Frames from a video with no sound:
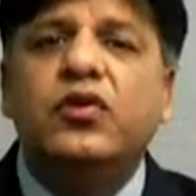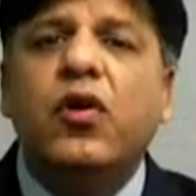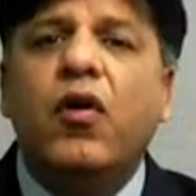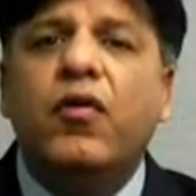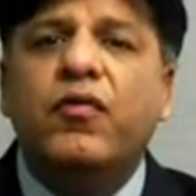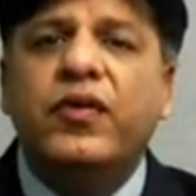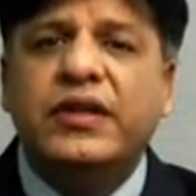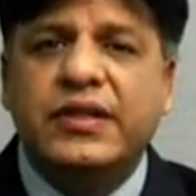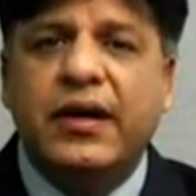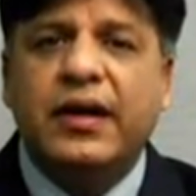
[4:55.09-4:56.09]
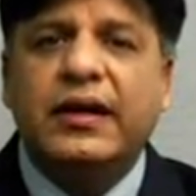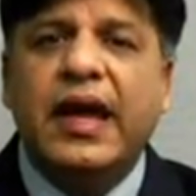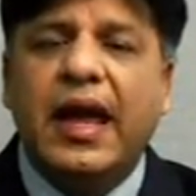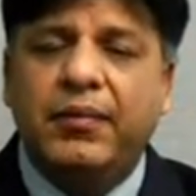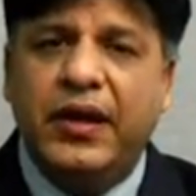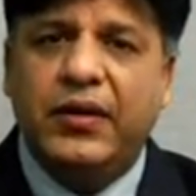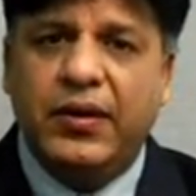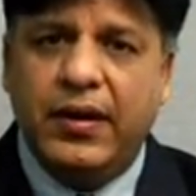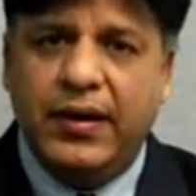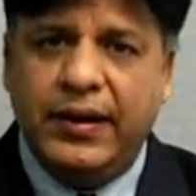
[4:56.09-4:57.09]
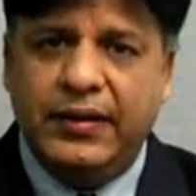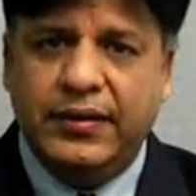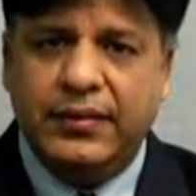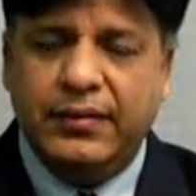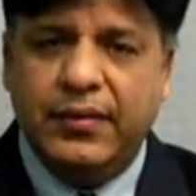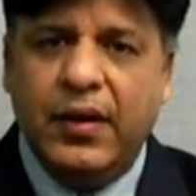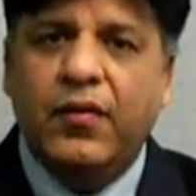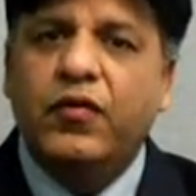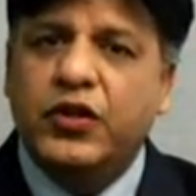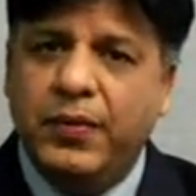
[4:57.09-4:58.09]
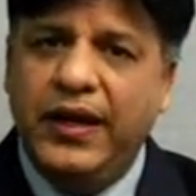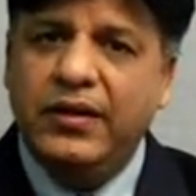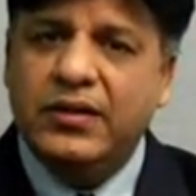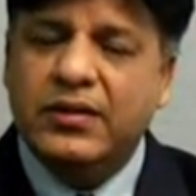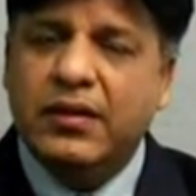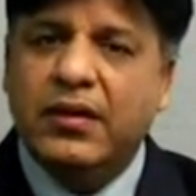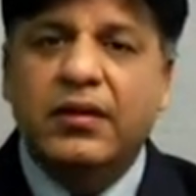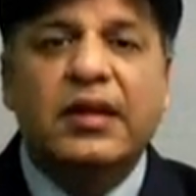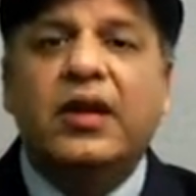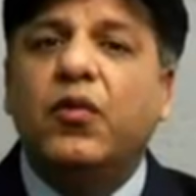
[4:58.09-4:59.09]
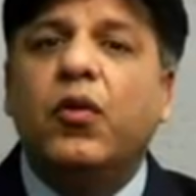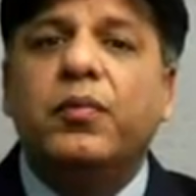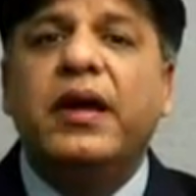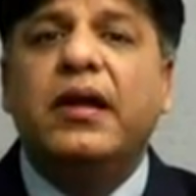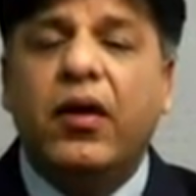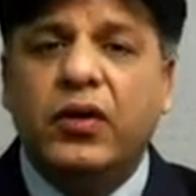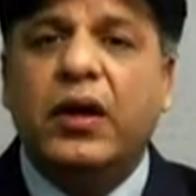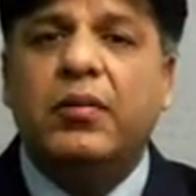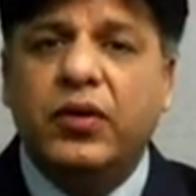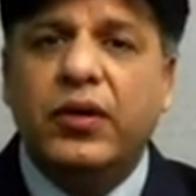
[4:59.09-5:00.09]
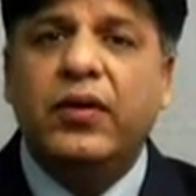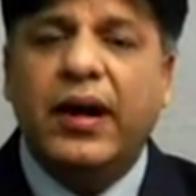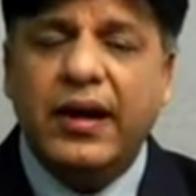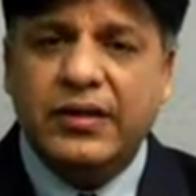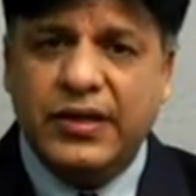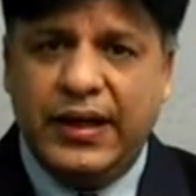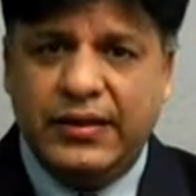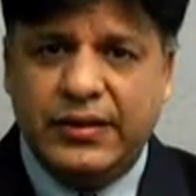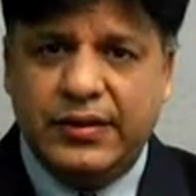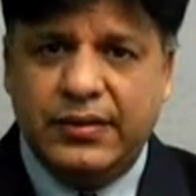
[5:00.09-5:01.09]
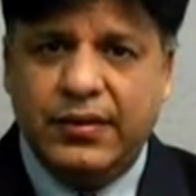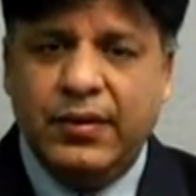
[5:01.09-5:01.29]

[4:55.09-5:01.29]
your visa can be denied, which means that you won't be allowed to come to the United States.